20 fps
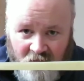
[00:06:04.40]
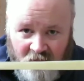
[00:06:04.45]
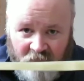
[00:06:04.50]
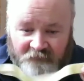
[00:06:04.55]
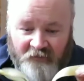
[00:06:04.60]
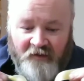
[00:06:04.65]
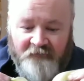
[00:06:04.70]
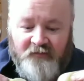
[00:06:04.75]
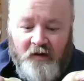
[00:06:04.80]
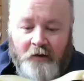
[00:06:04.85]

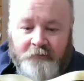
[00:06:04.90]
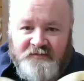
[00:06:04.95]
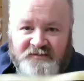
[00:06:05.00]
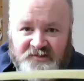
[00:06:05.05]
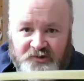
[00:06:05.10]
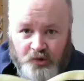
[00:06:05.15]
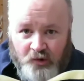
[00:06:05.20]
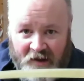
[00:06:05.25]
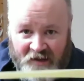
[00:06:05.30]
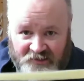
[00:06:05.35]
5 times
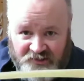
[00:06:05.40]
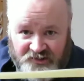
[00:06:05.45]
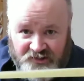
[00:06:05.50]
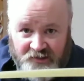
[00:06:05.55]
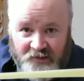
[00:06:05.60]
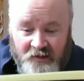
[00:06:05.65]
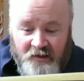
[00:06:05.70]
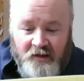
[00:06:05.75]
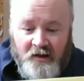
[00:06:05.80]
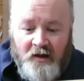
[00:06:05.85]
stretch
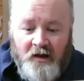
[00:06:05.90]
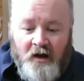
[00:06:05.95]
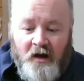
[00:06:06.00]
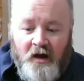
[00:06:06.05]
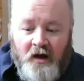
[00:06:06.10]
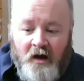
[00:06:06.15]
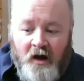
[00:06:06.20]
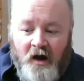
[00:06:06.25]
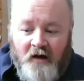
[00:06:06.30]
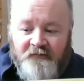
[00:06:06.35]

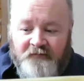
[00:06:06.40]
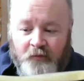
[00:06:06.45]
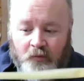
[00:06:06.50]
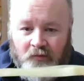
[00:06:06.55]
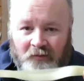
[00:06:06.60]
of the